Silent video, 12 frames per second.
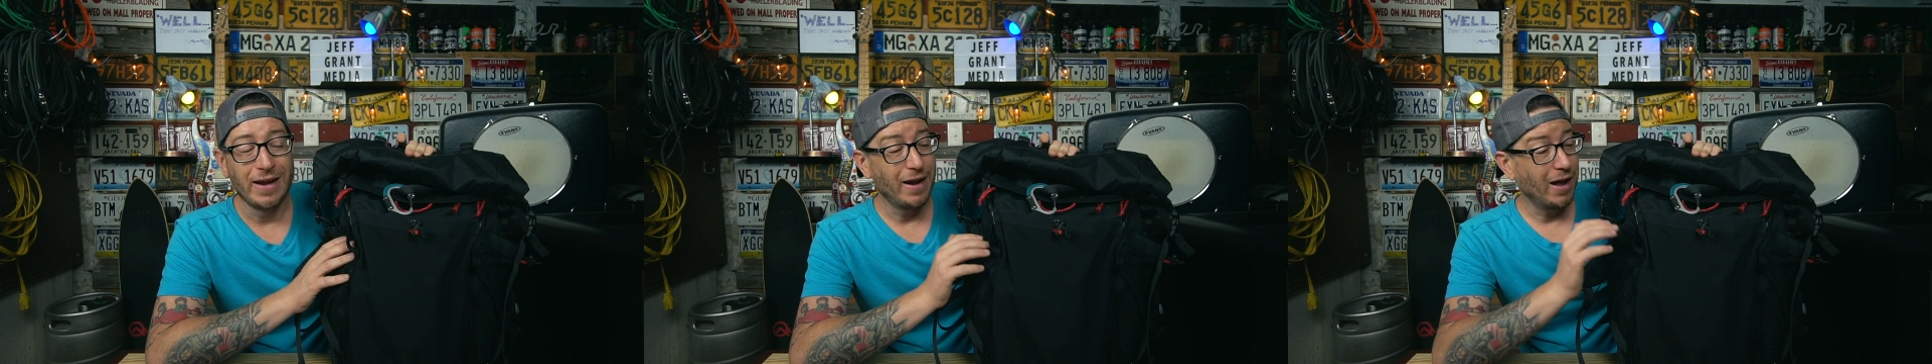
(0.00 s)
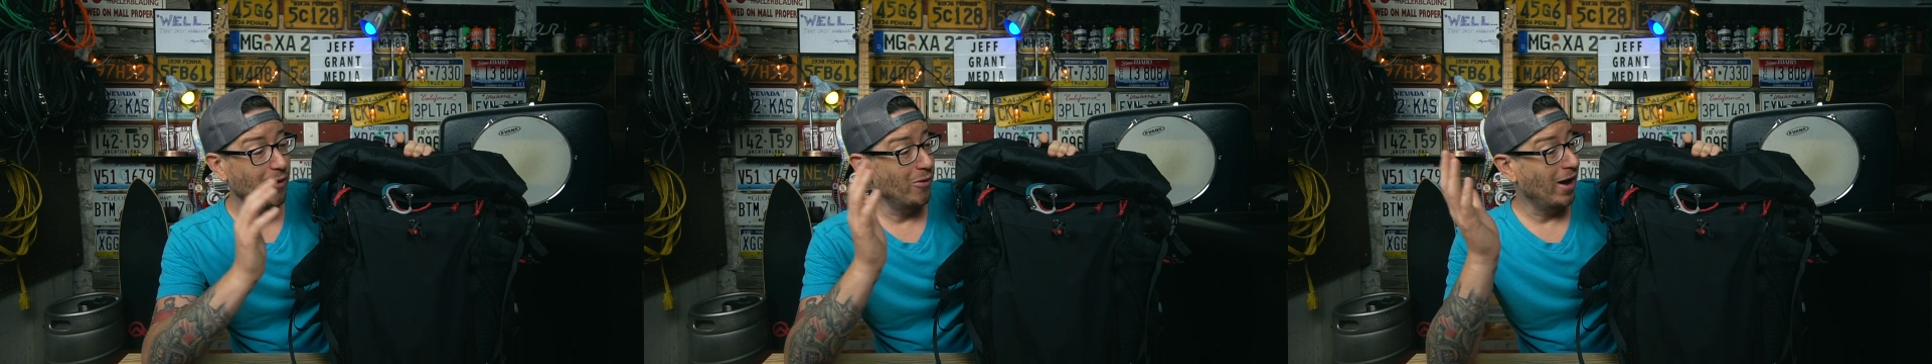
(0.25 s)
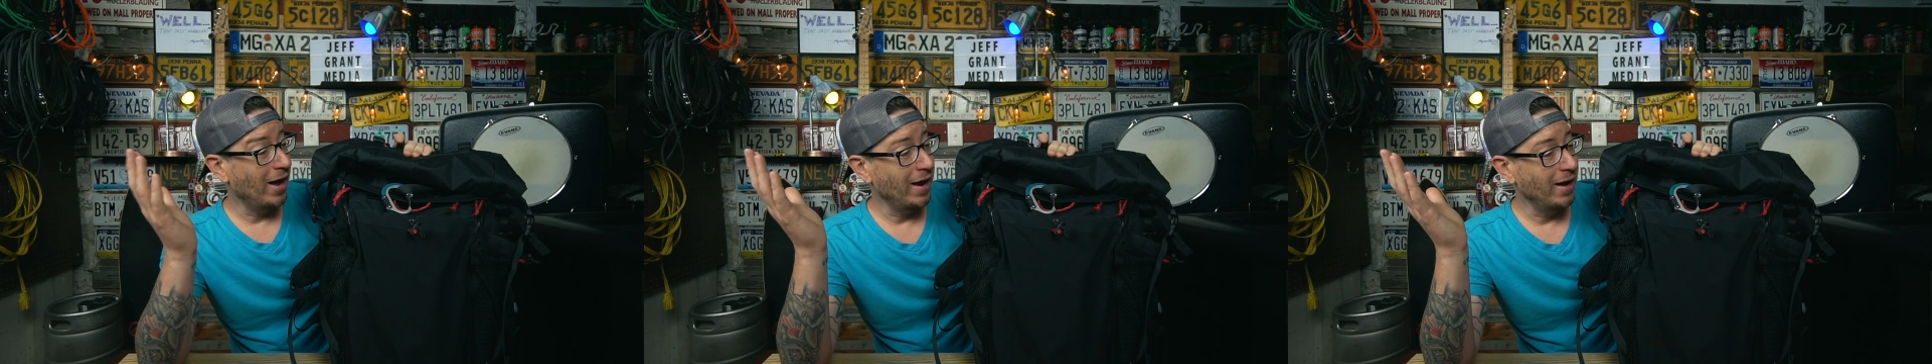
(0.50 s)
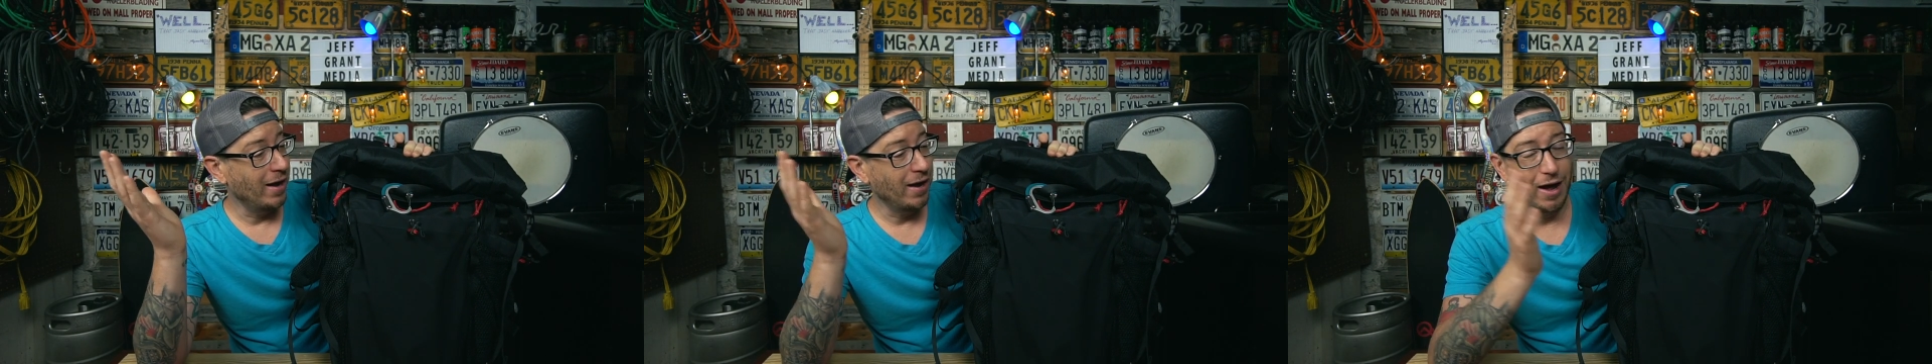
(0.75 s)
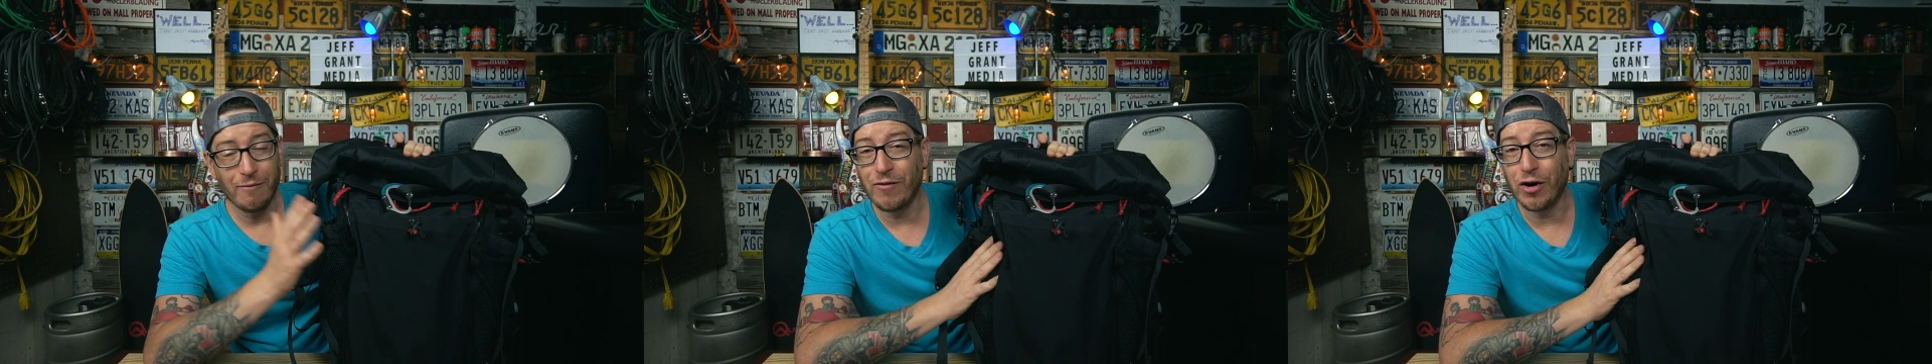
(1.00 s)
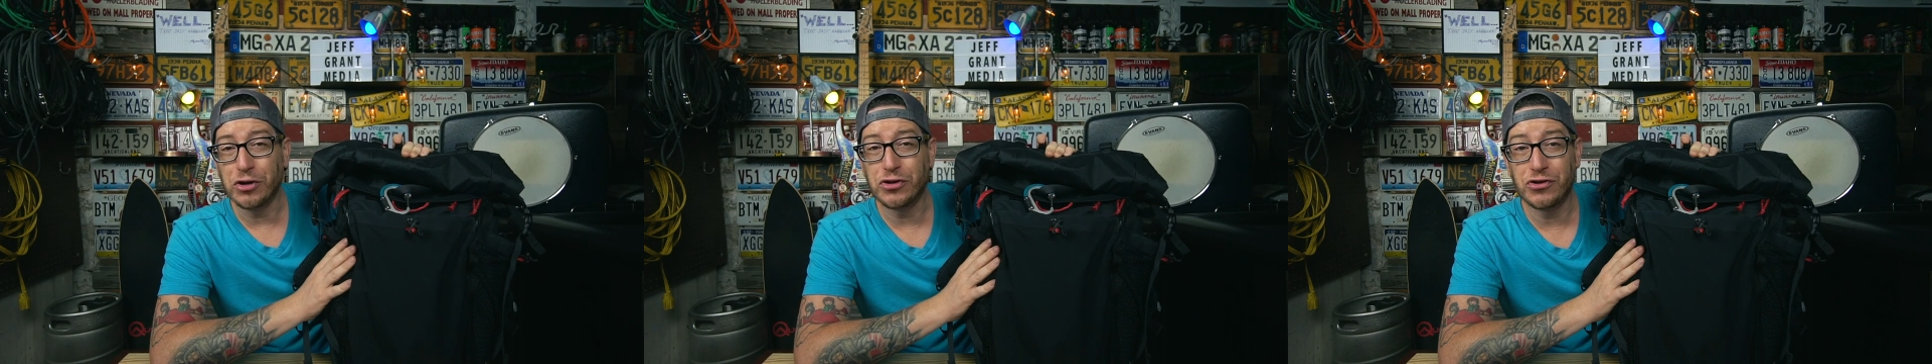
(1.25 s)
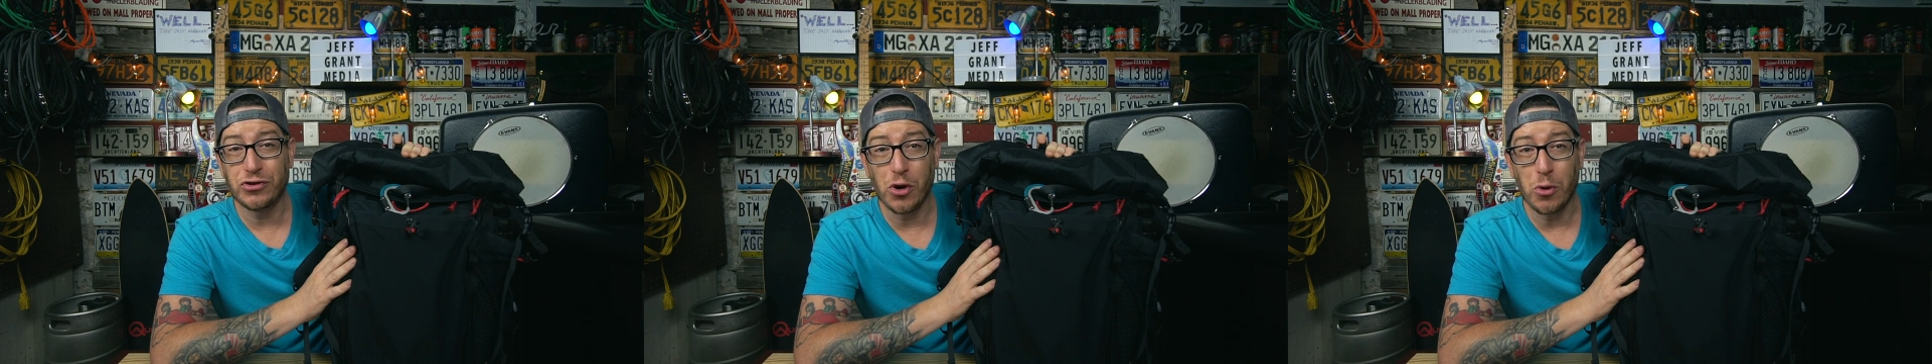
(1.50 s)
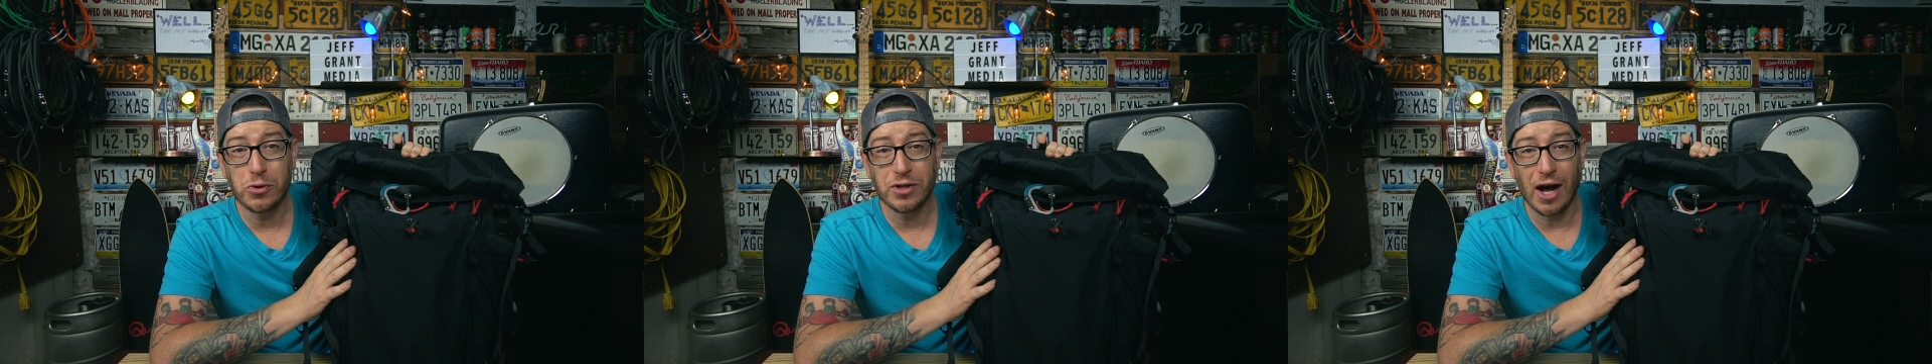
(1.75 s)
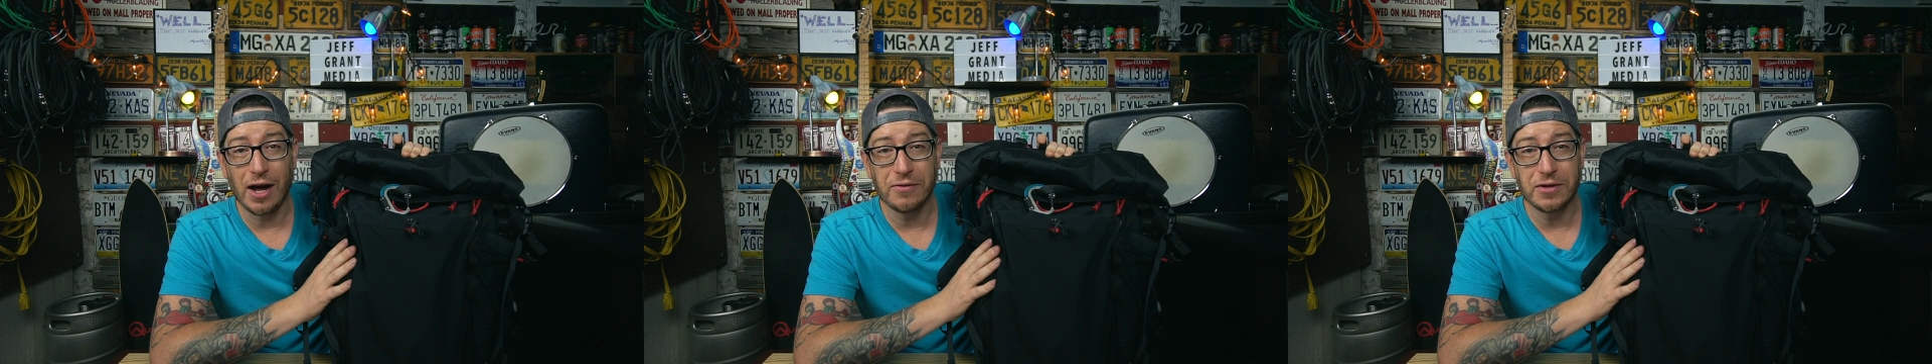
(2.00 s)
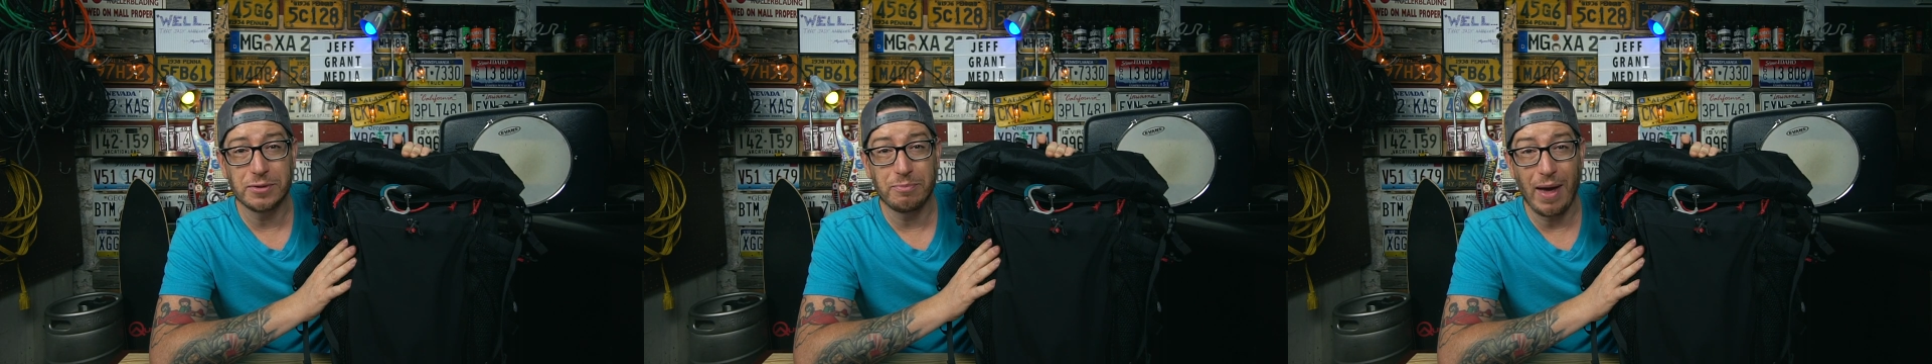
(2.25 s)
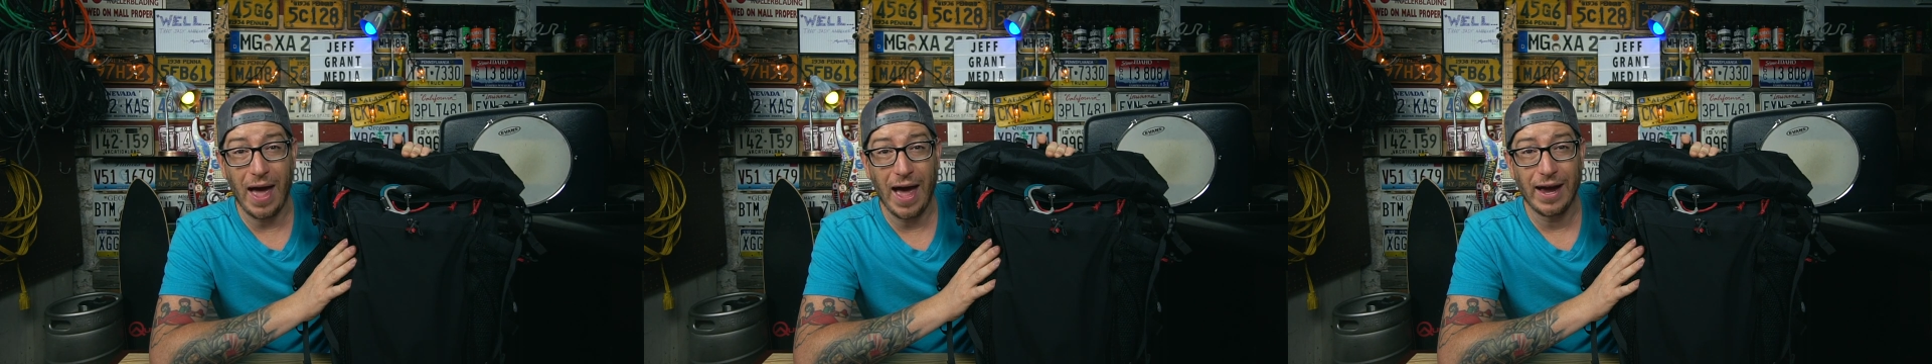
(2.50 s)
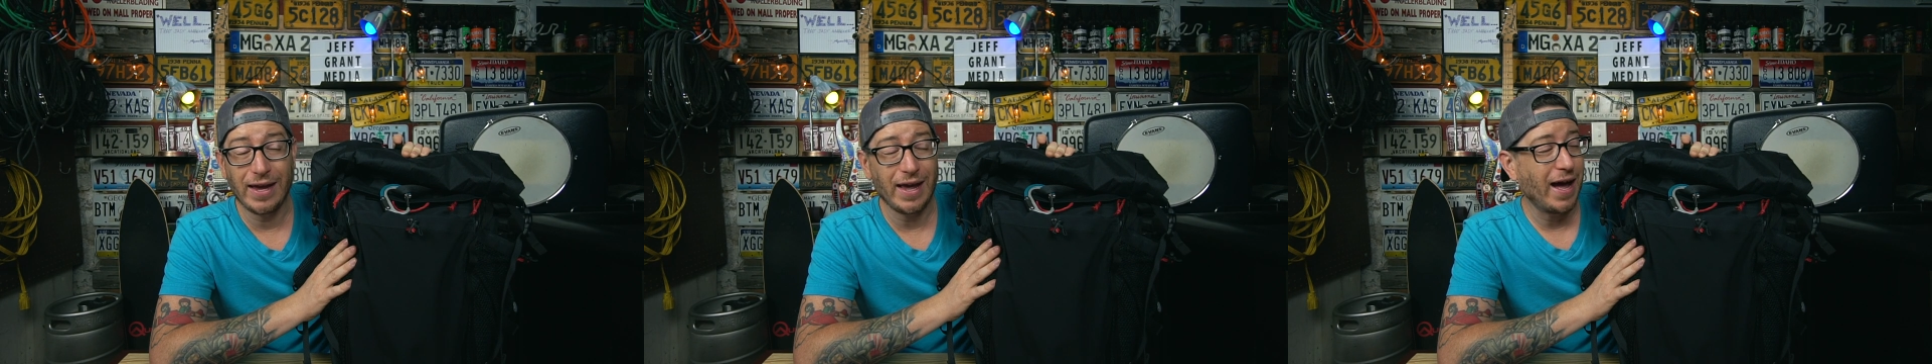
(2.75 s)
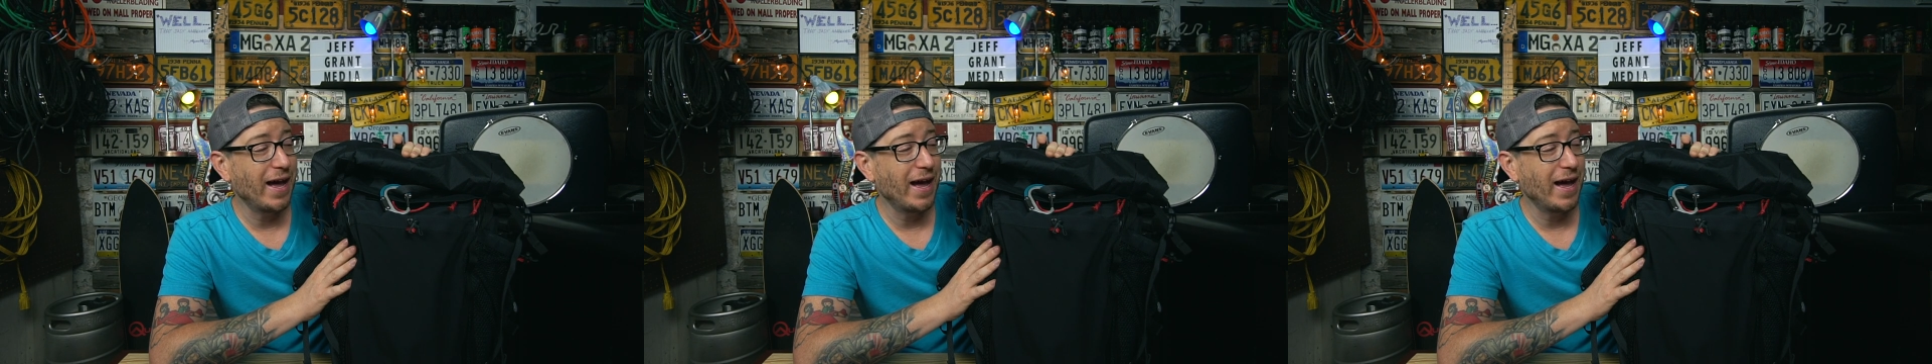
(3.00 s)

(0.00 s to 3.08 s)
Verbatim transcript: Now, I'm very stoked on this bag.